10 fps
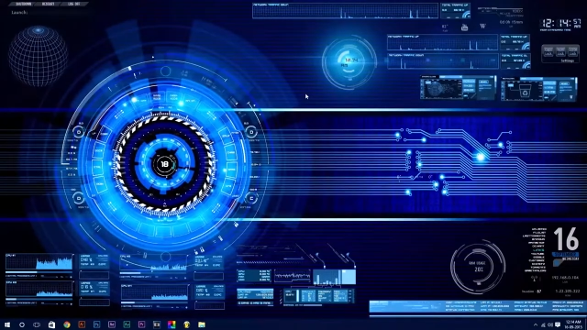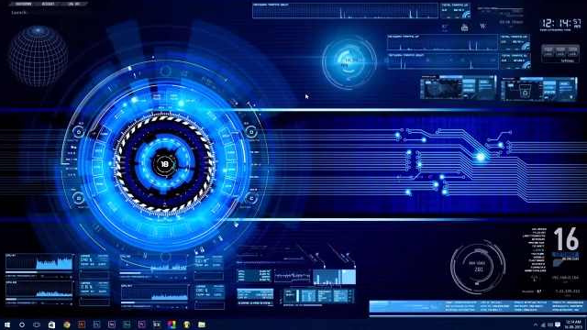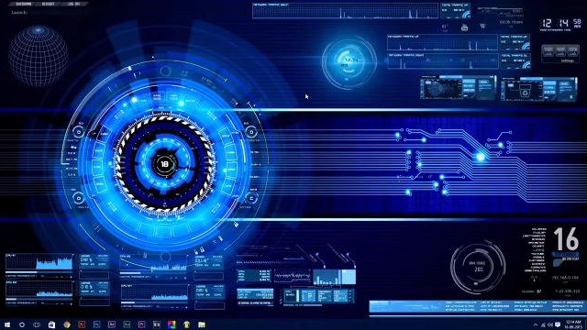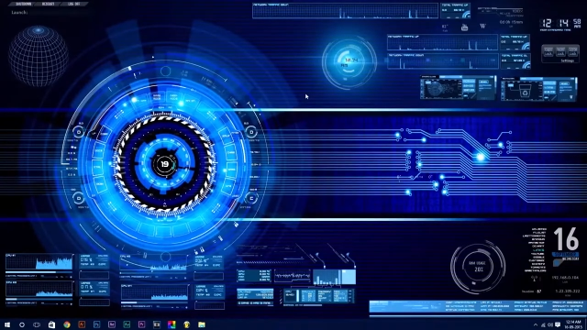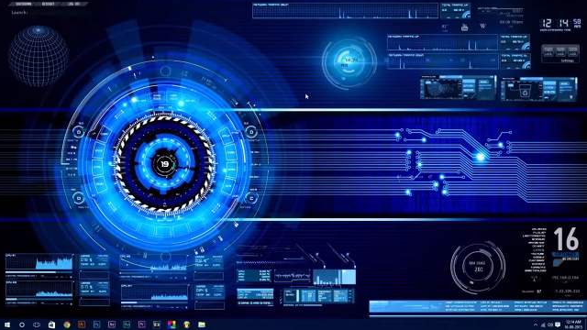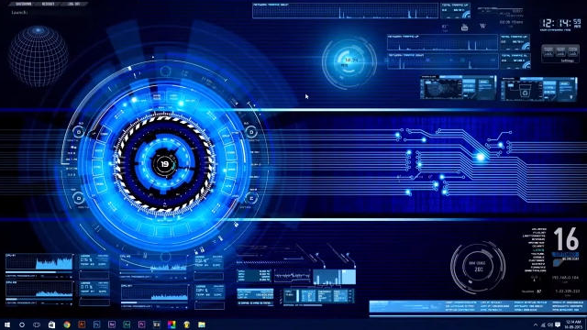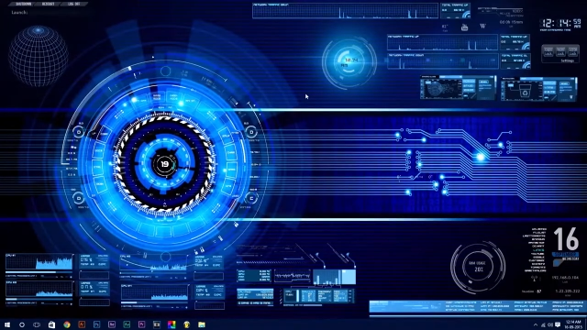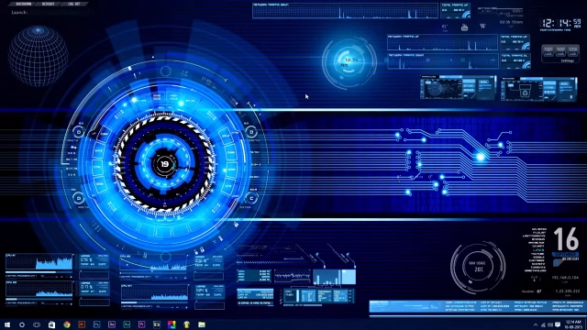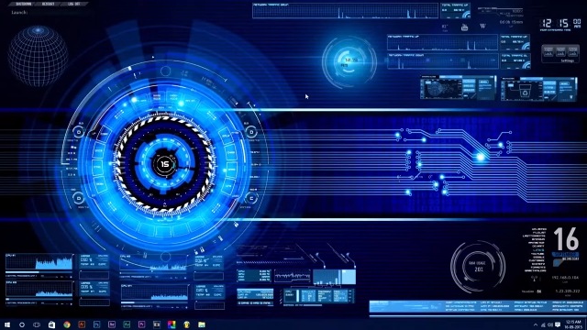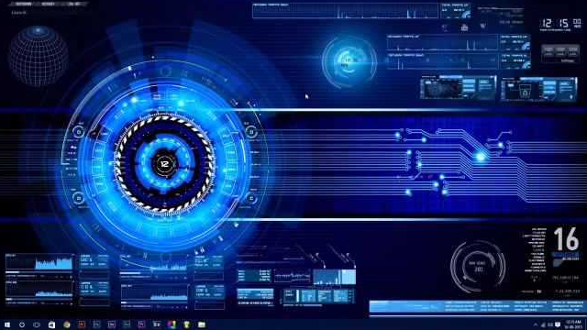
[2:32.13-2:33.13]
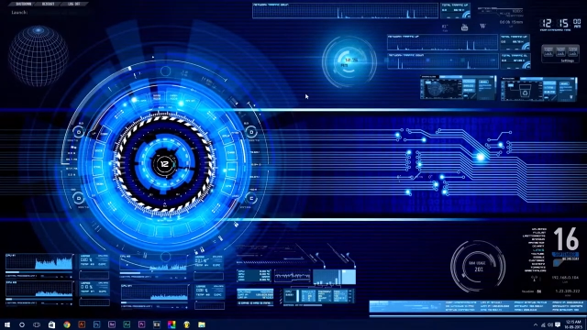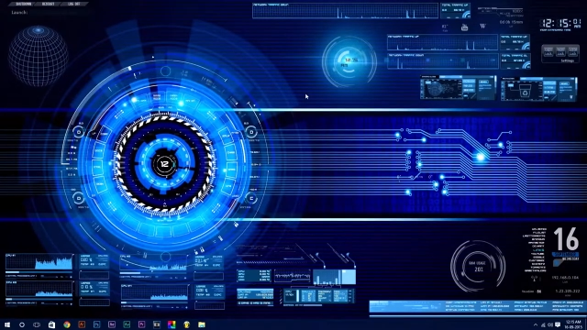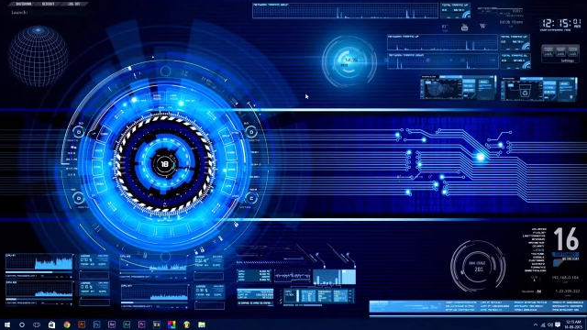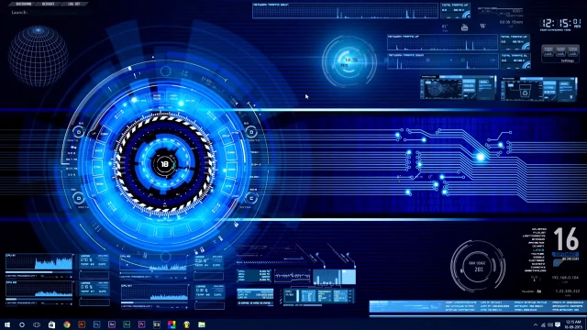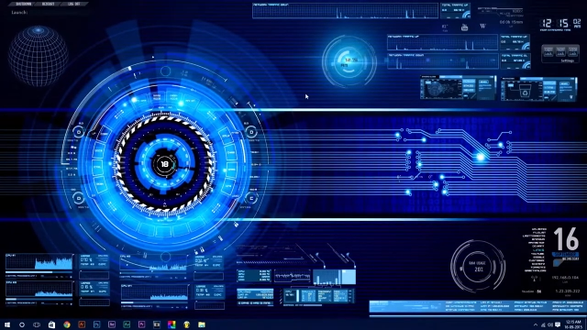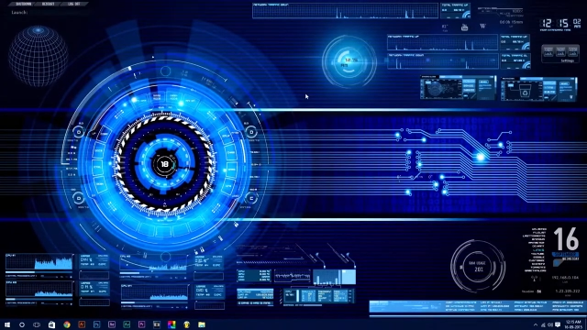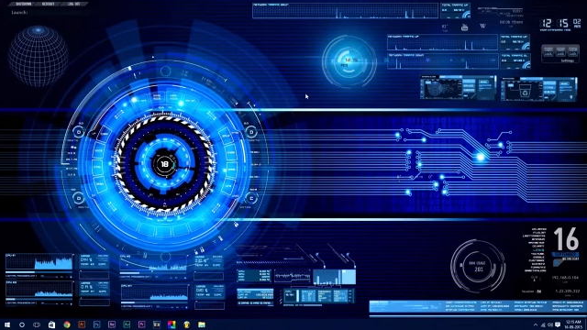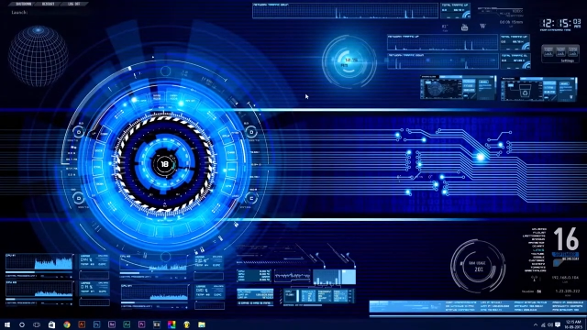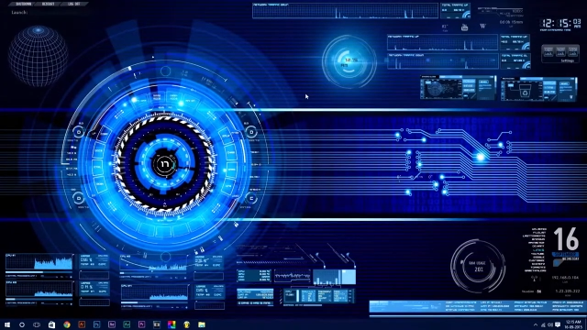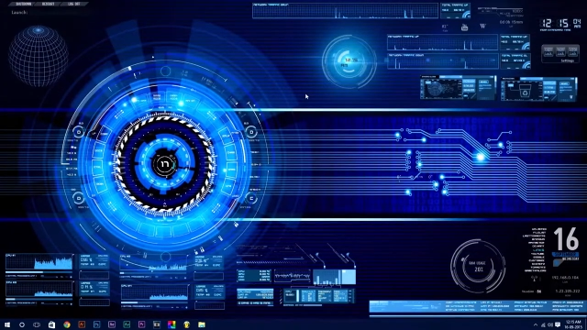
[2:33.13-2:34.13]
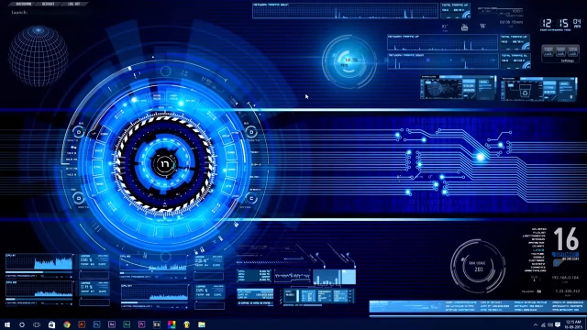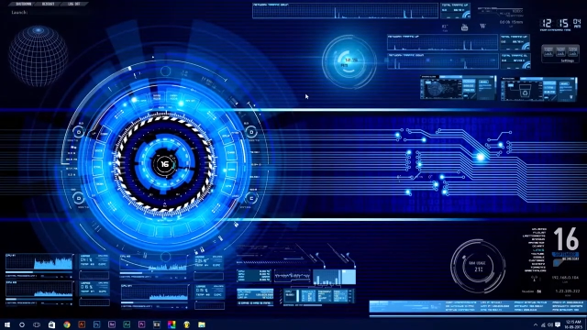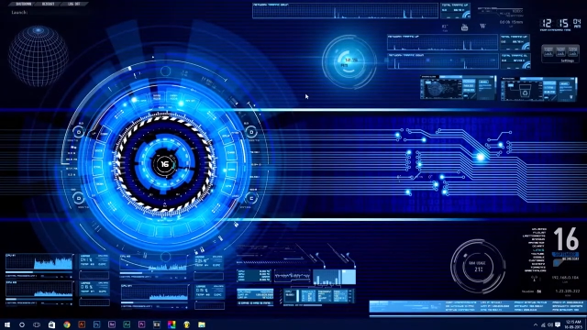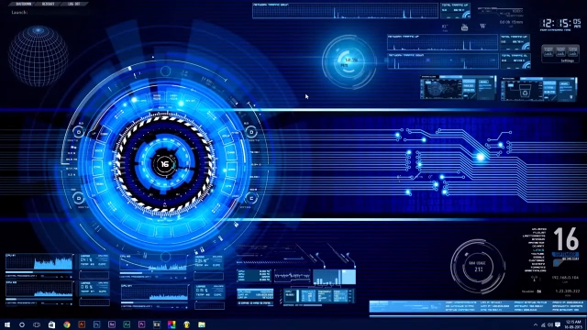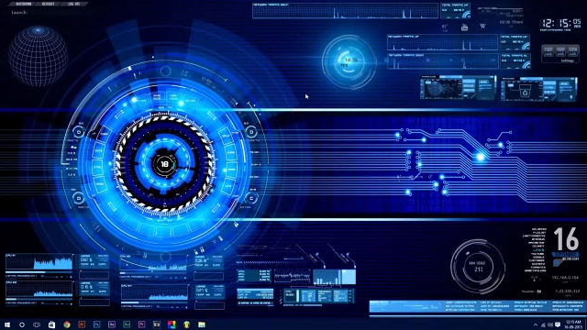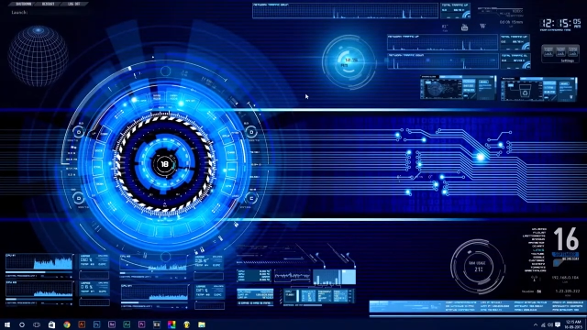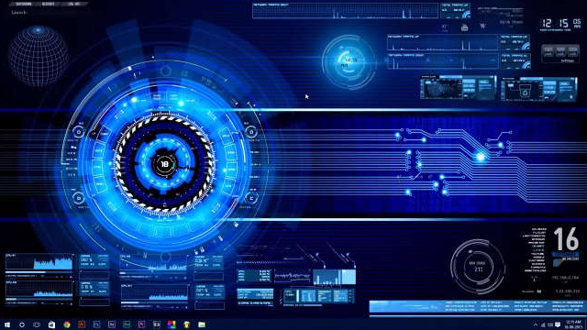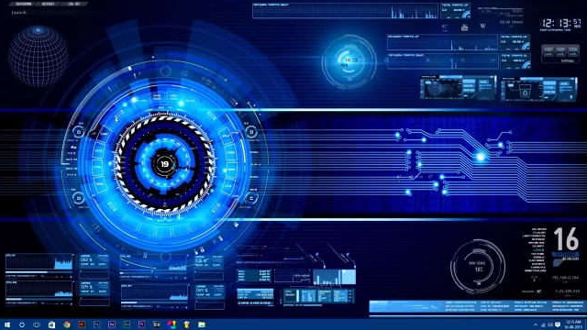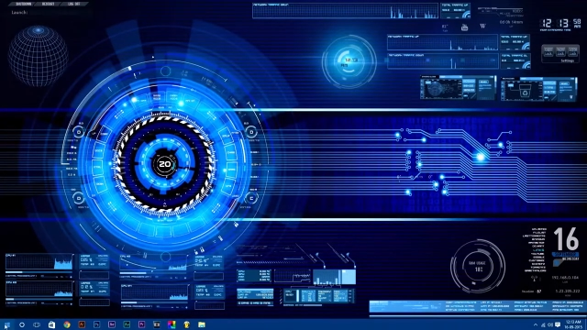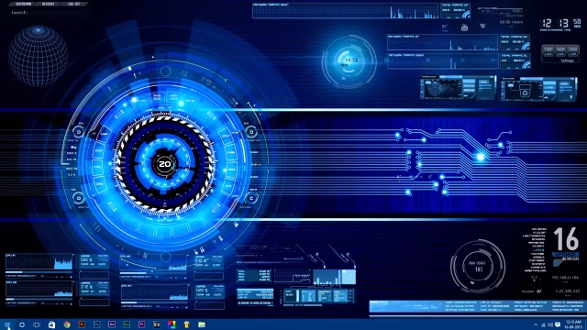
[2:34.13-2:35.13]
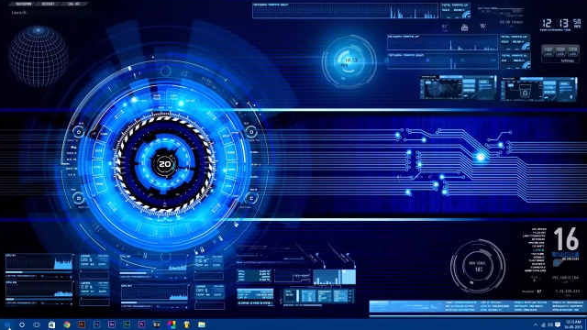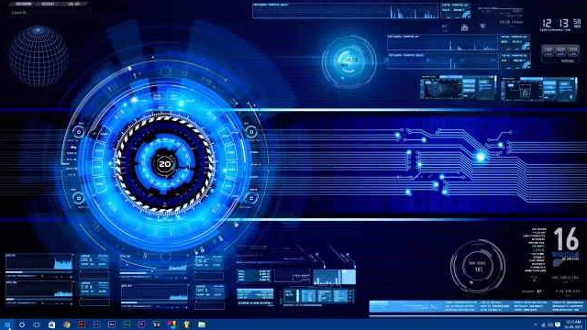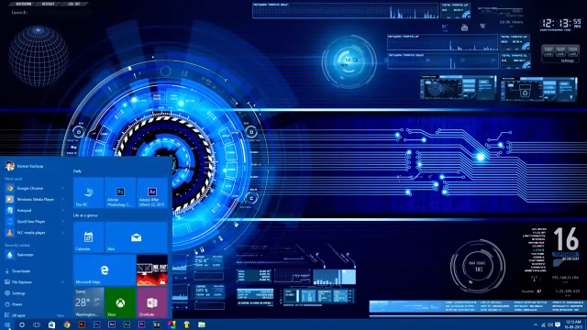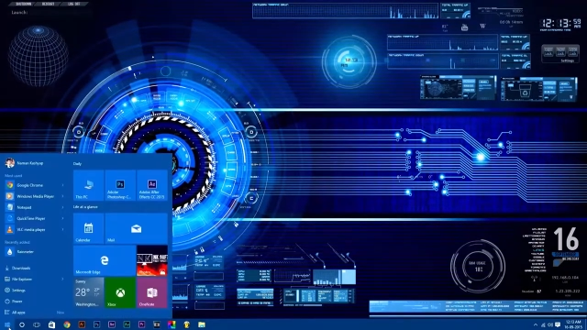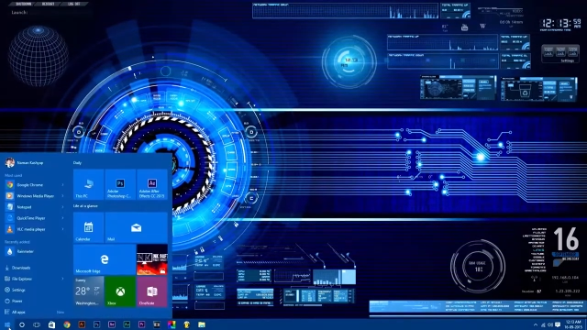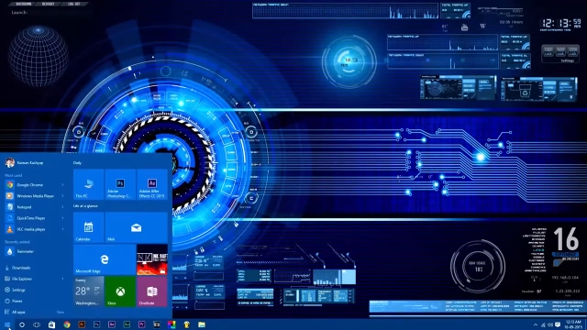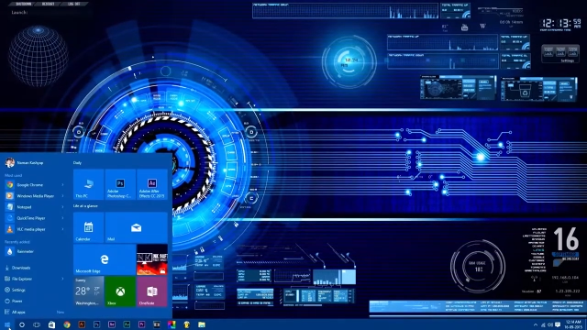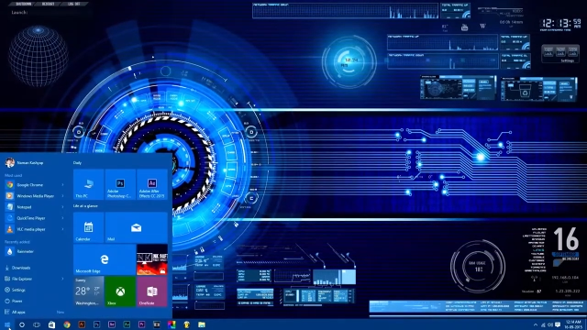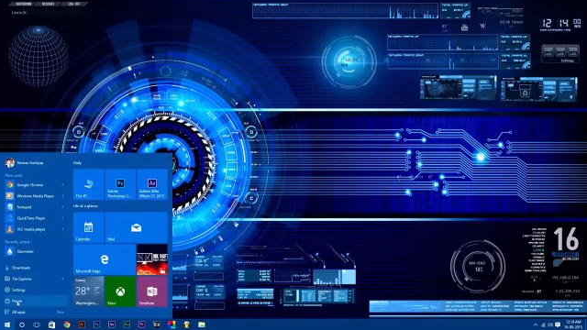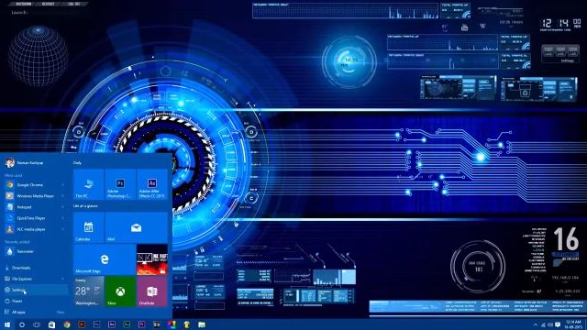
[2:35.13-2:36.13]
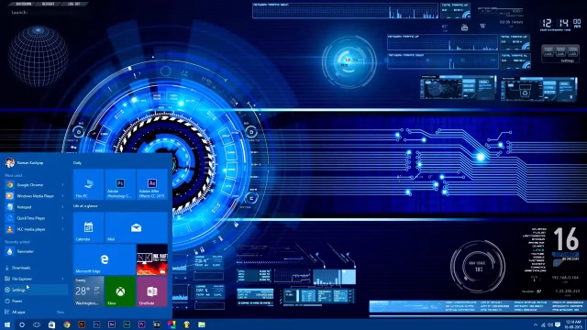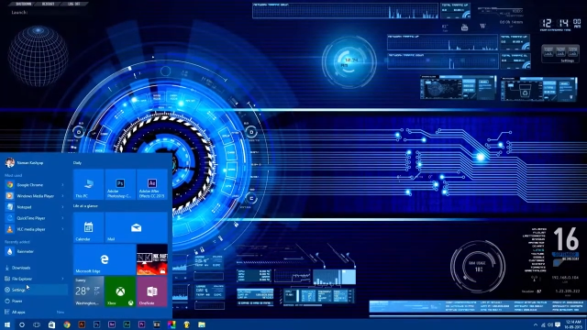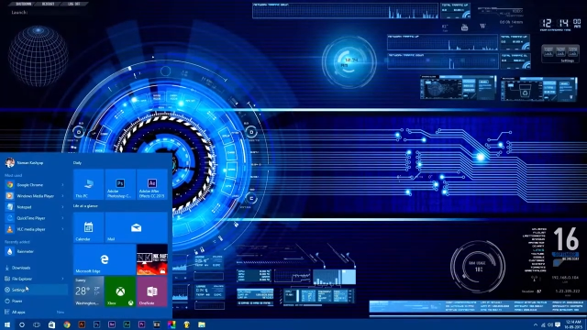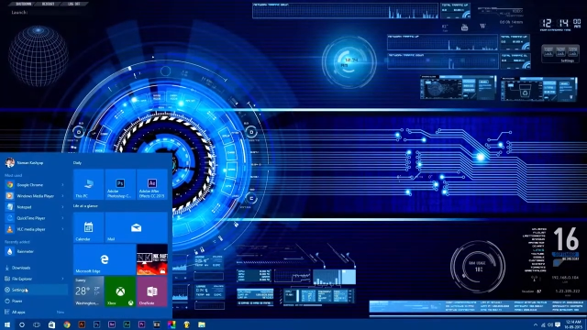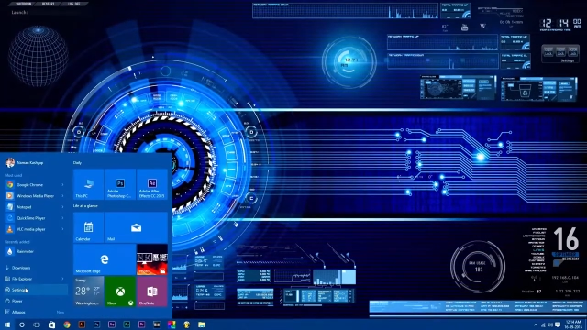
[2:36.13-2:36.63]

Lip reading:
[unreadable: no face in view]